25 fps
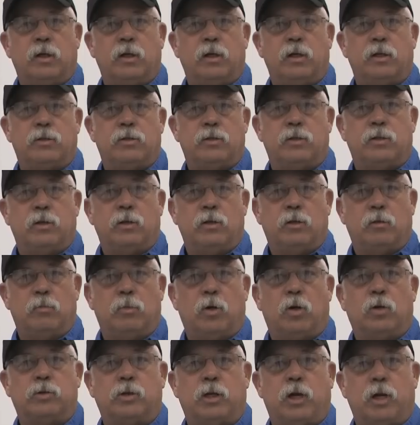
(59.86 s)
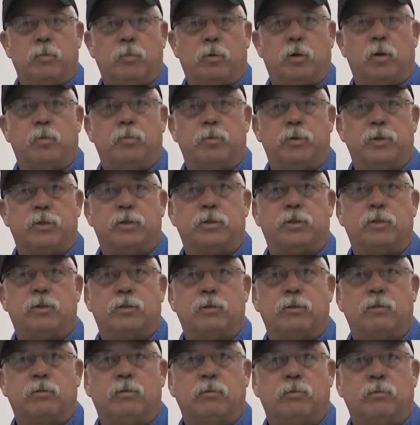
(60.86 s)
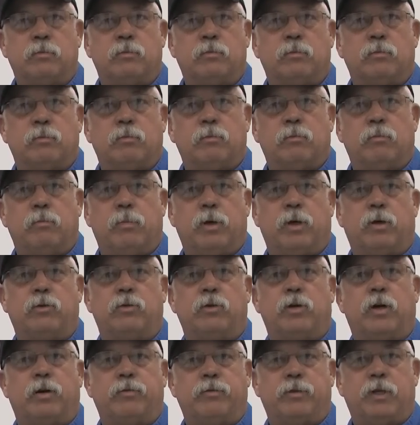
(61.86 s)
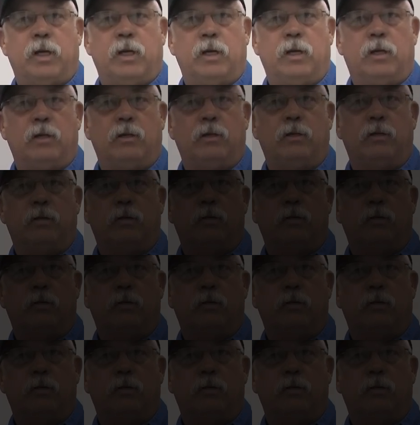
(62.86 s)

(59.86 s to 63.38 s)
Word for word: It's a multi-purpose belt drive kit.